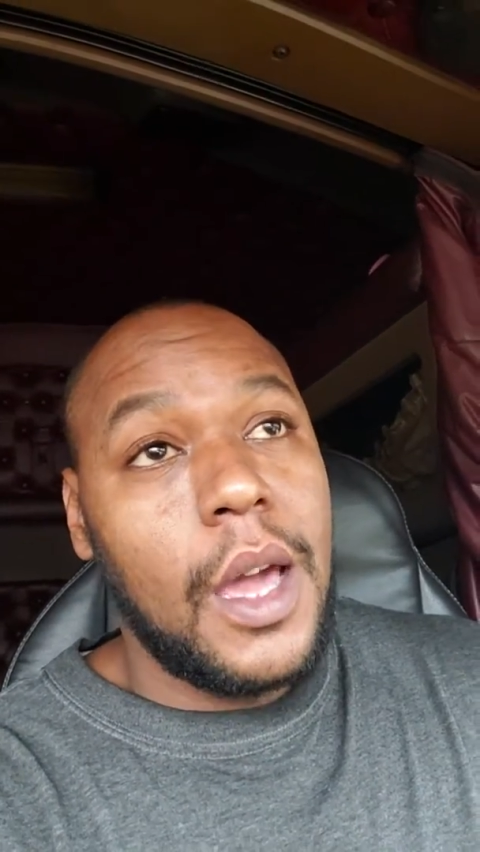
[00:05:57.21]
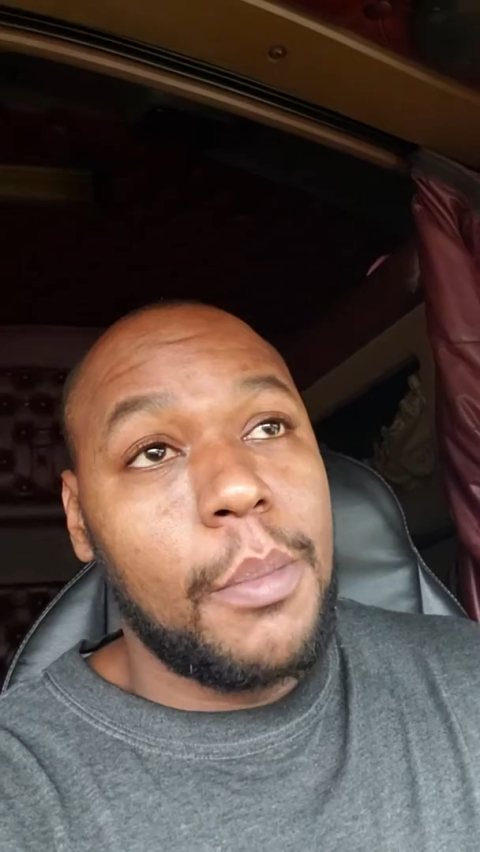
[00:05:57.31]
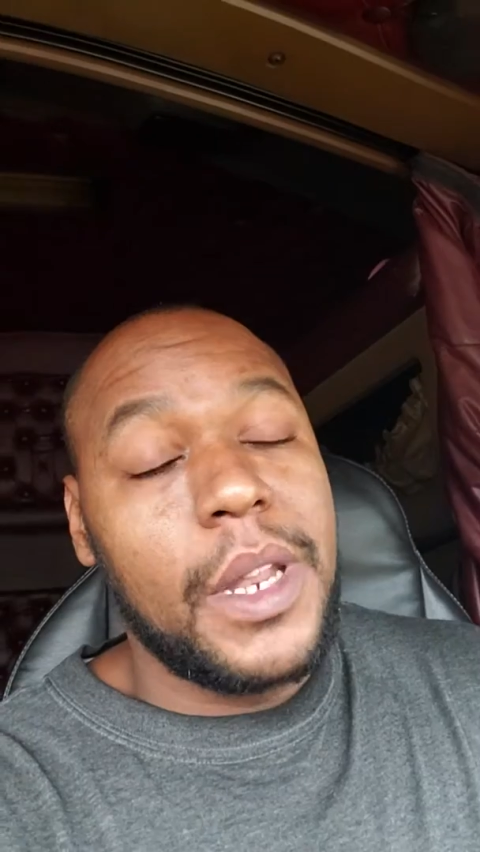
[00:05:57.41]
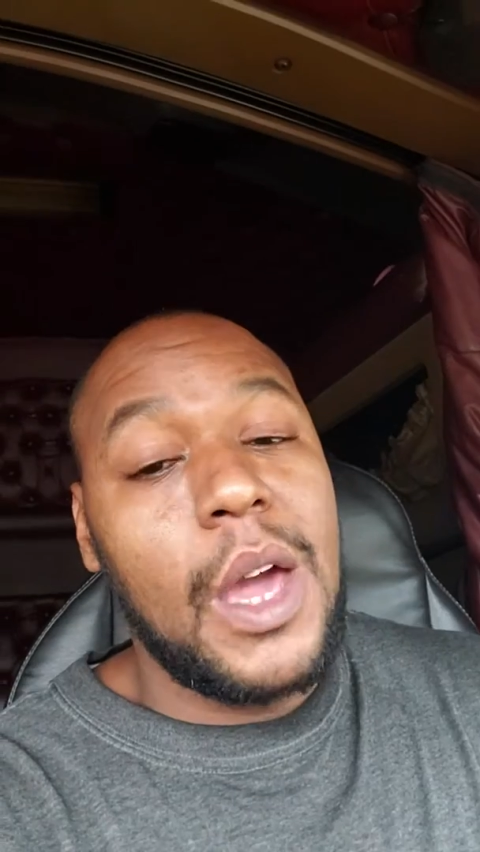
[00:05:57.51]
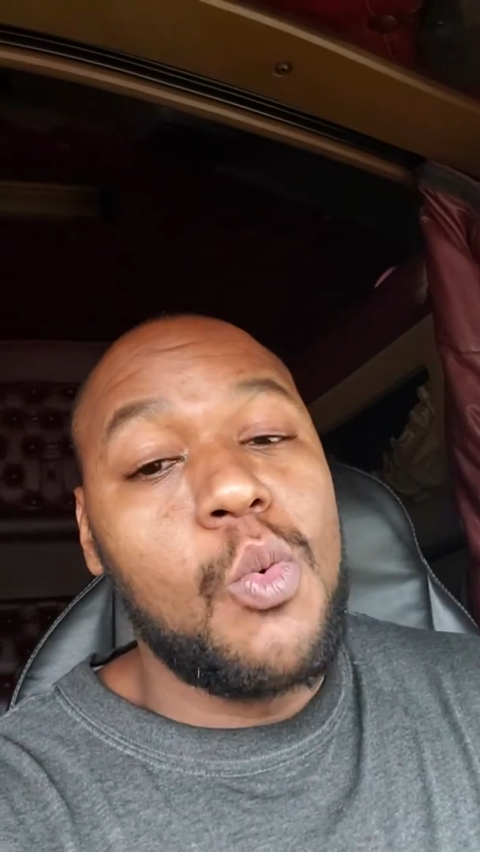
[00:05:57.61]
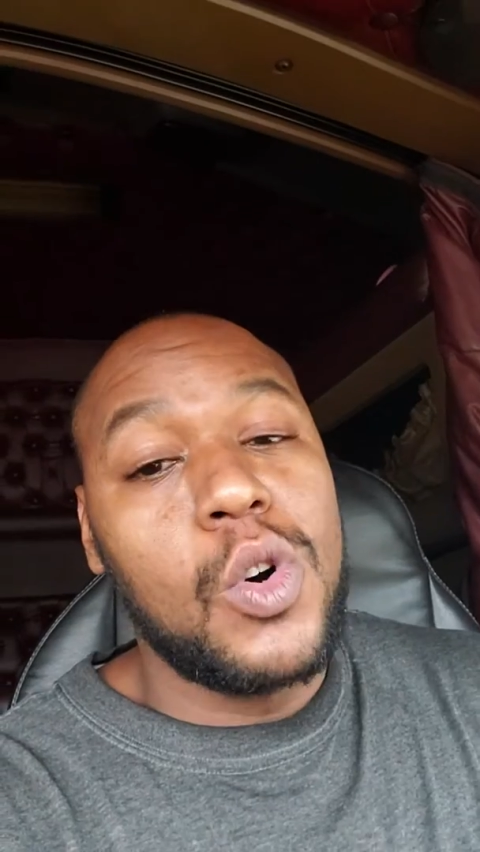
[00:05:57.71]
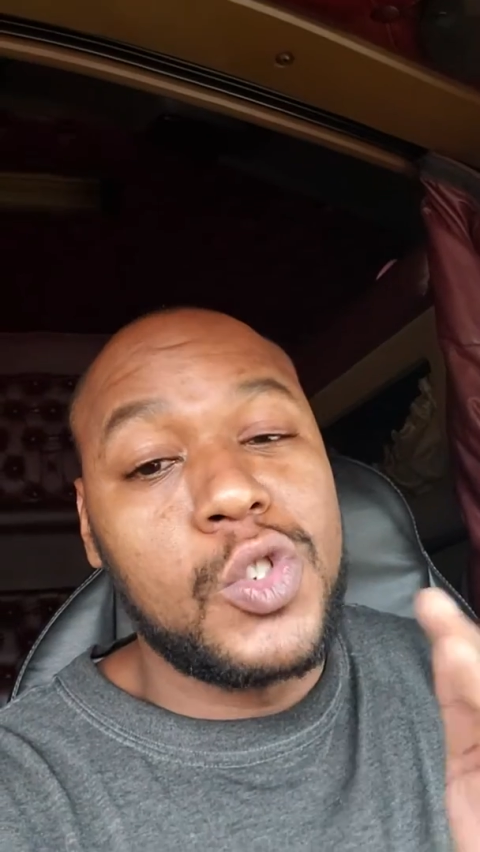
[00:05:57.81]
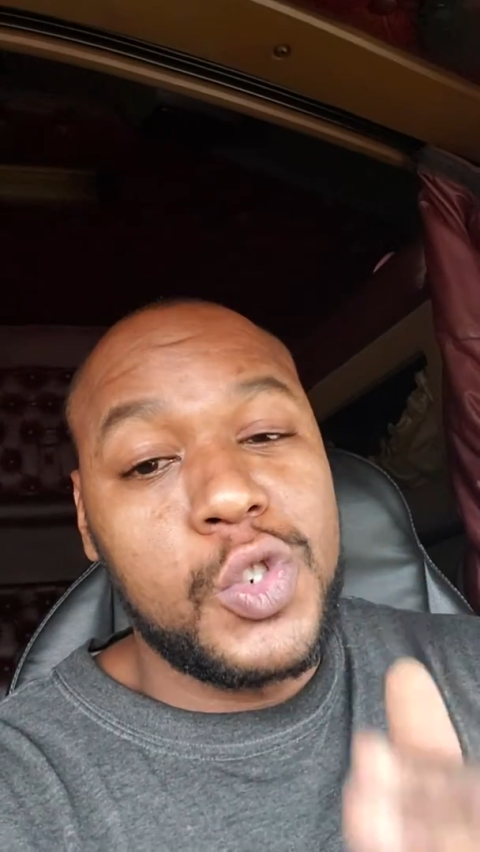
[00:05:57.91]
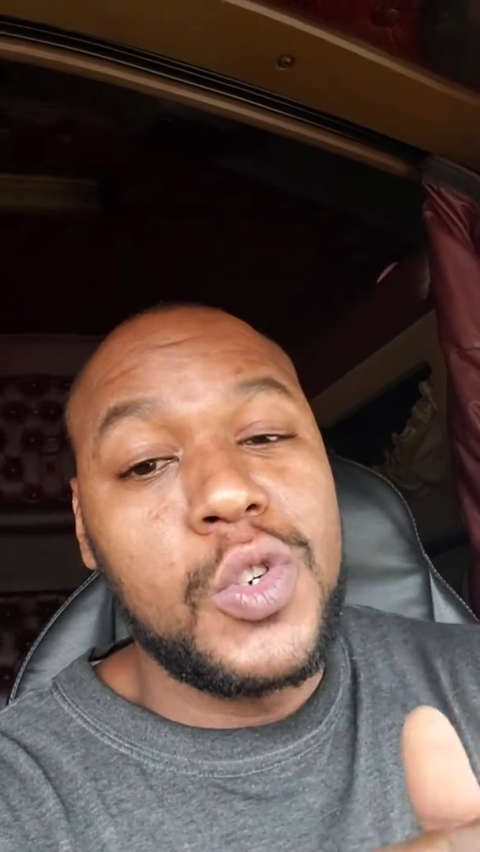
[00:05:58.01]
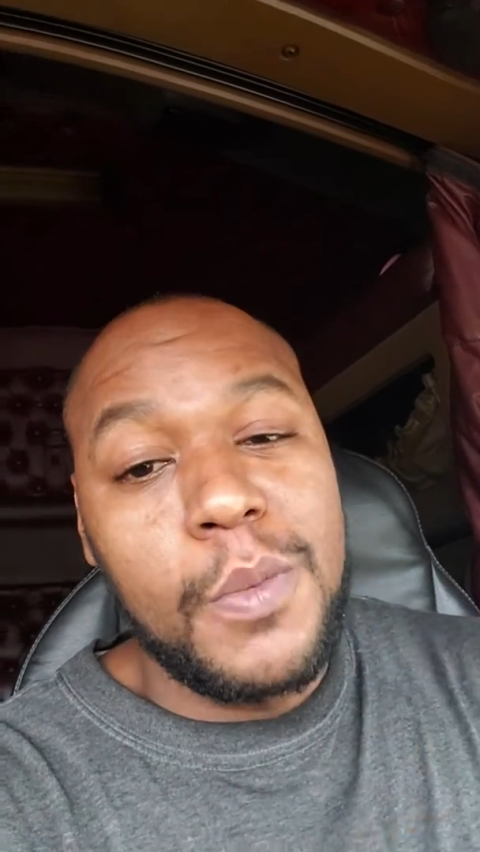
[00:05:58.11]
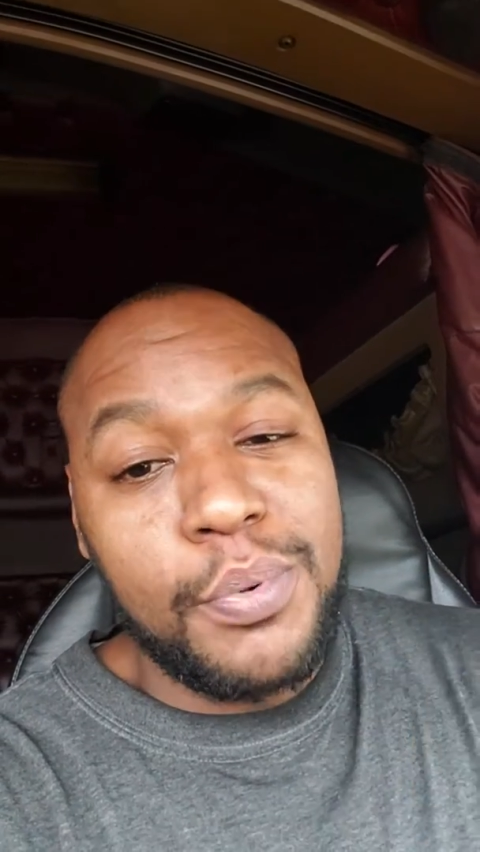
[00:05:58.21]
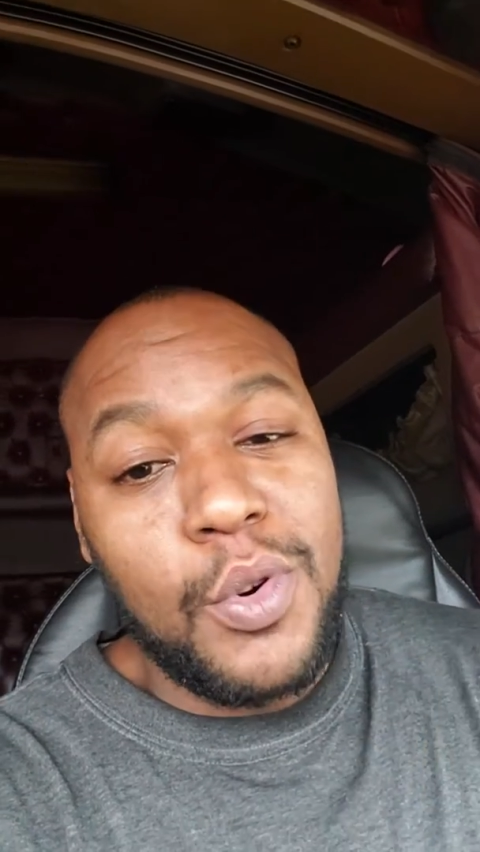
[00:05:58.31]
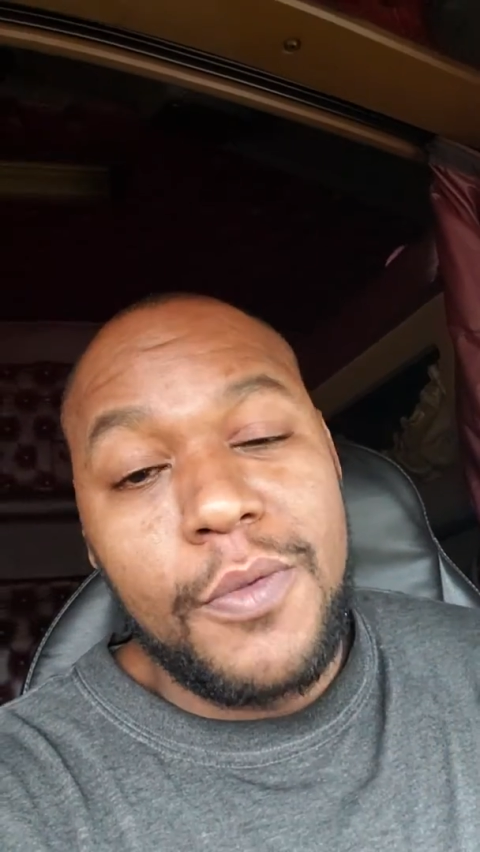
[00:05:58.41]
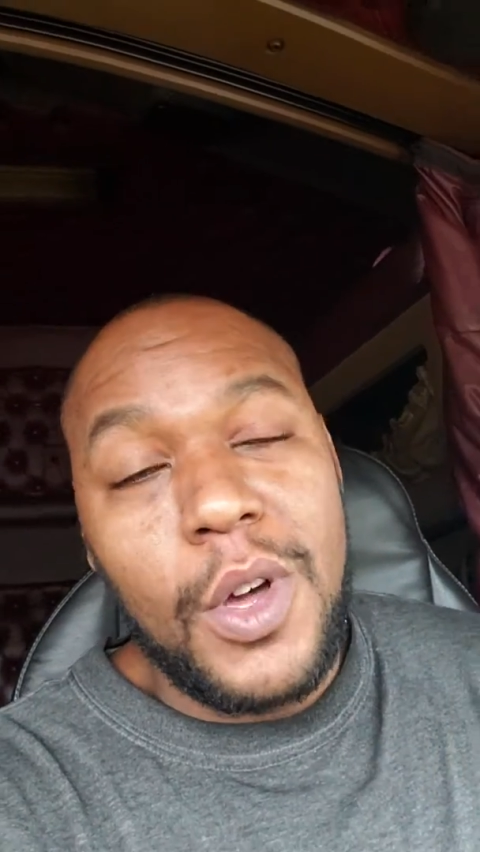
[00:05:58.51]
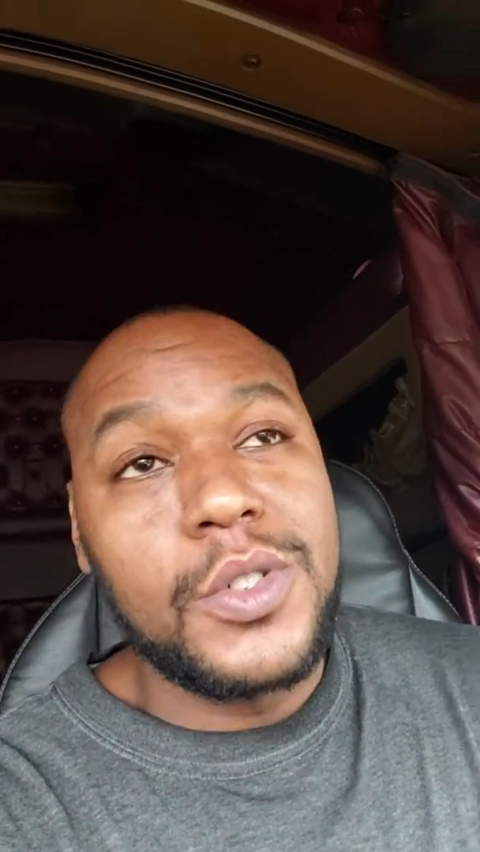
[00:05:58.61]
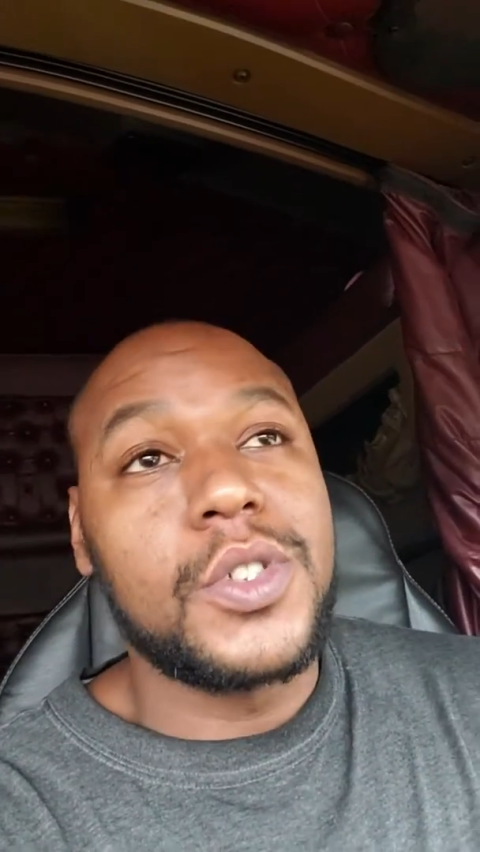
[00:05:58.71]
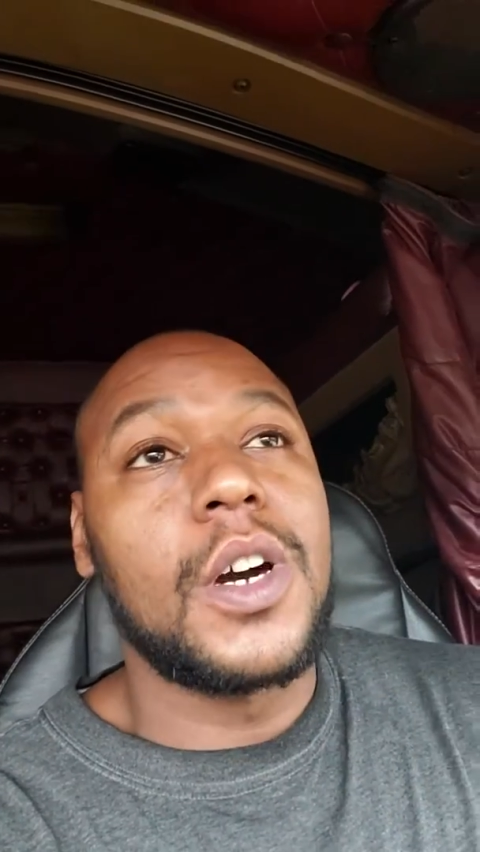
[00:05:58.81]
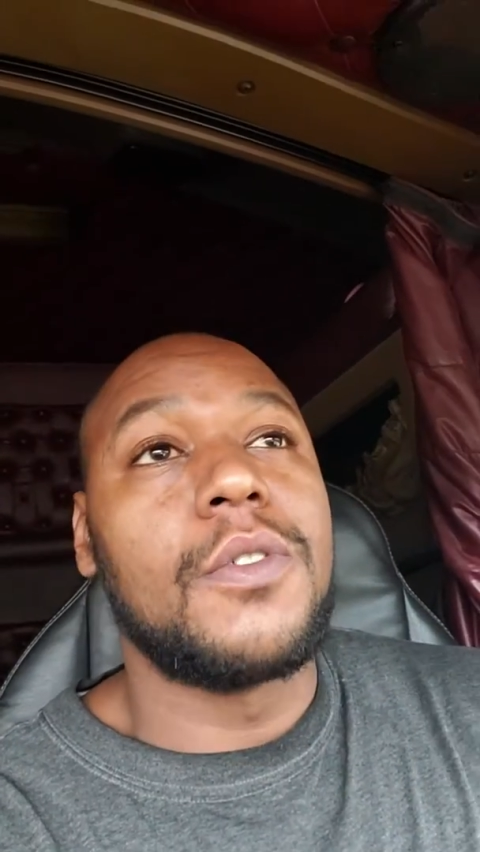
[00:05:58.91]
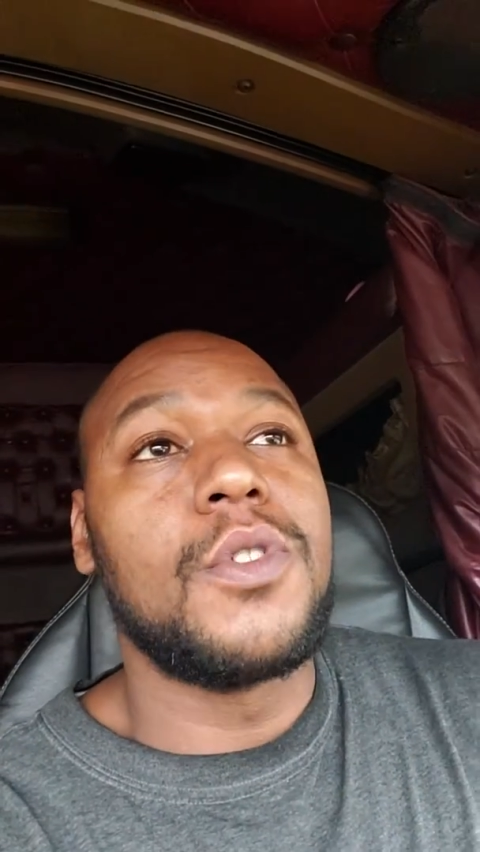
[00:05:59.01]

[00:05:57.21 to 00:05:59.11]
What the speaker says: But they want you to prove yourself.